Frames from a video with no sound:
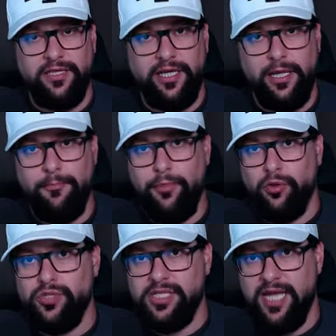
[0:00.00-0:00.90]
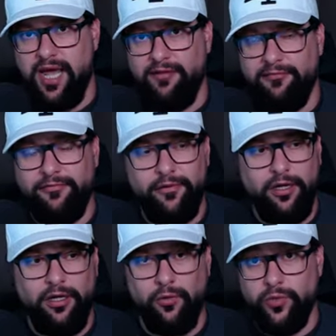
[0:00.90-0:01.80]
like a bow staff,
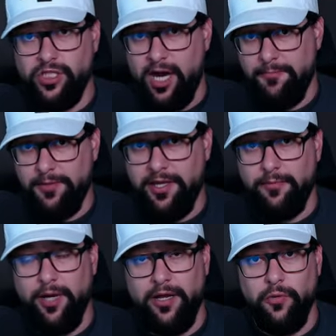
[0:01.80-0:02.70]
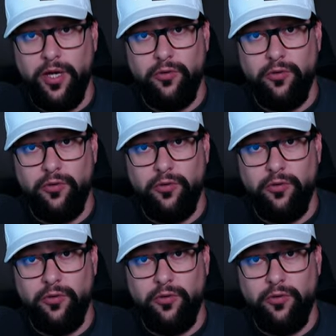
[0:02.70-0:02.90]
uh, which I'm playing by the way,